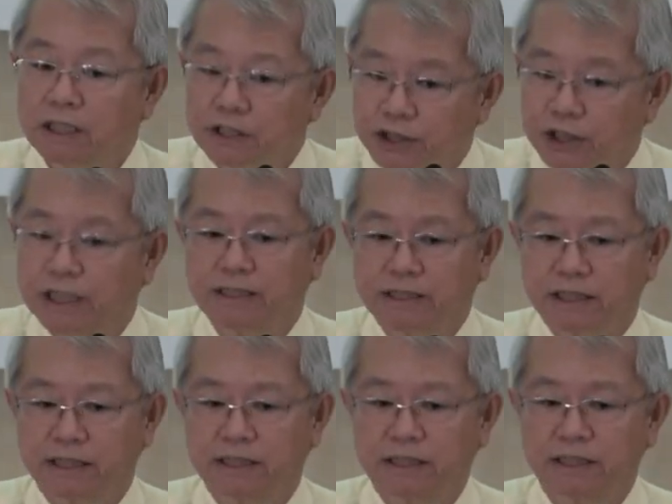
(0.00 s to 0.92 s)

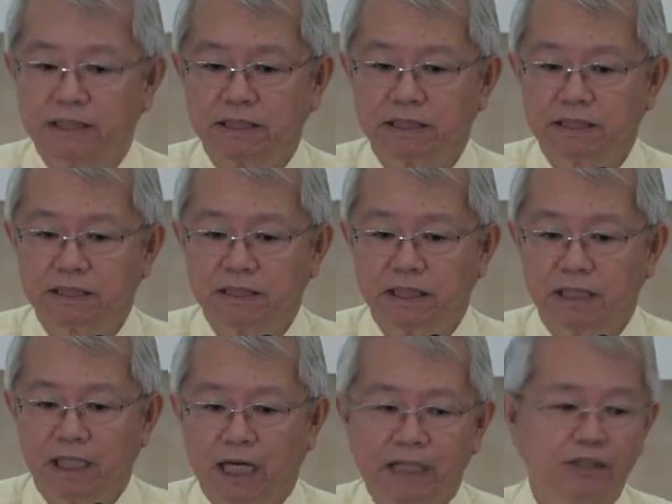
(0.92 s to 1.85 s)
Jesus.
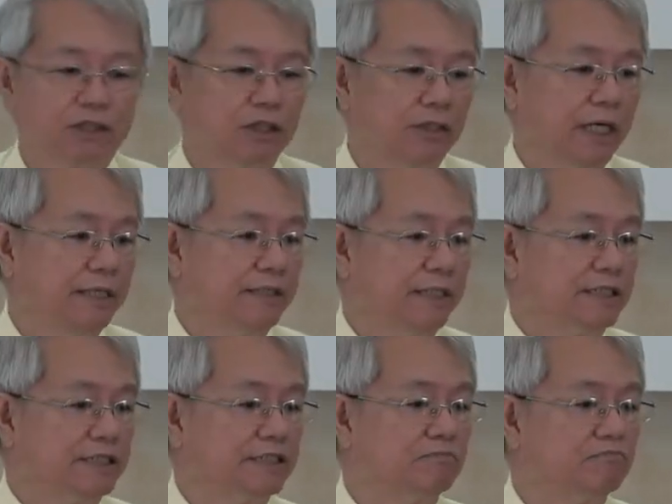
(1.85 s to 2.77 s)
And so it
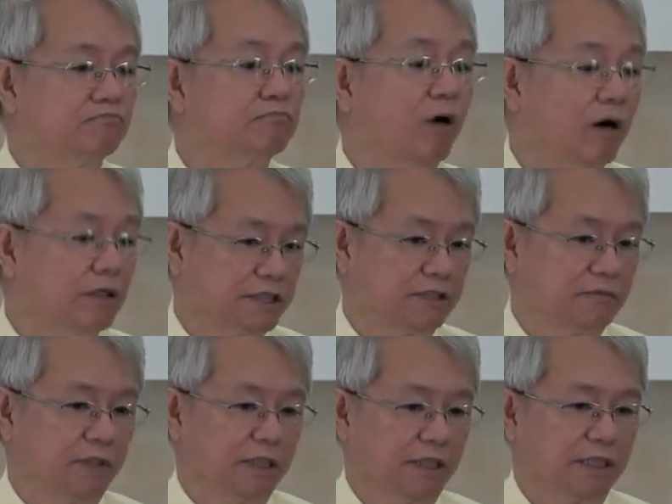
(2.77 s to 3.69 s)
is
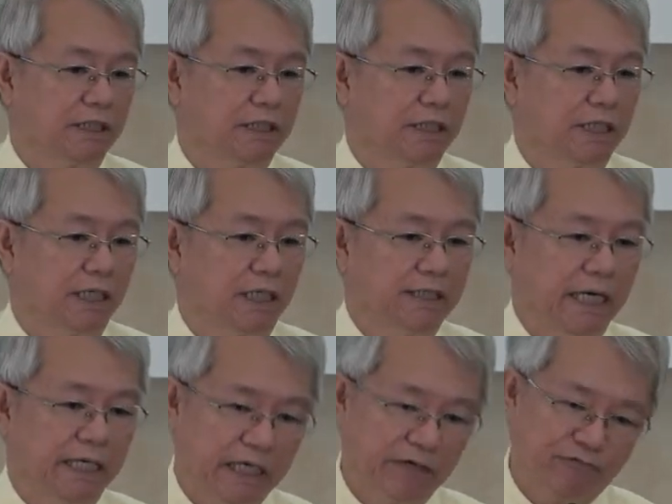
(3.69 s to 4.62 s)
possible
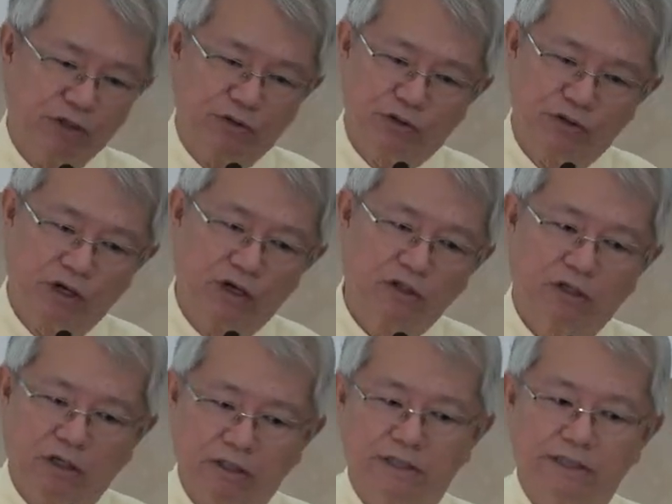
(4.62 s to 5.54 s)
that if we do
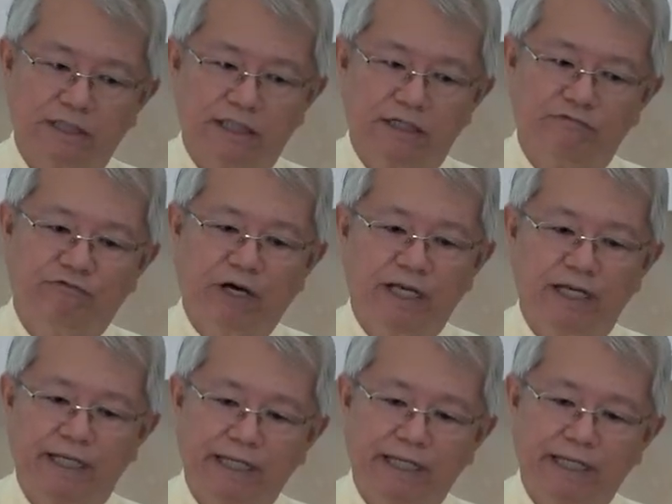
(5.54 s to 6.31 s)
not consider very